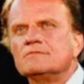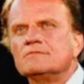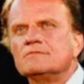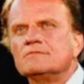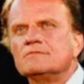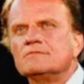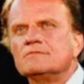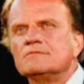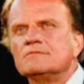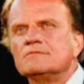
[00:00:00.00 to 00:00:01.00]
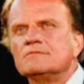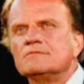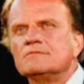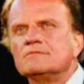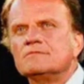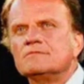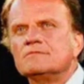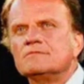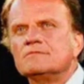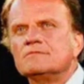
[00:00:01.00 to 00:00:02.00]

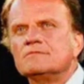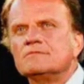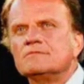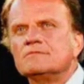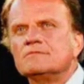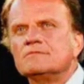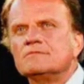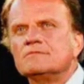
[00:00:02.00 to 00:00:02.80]
(no lip movement)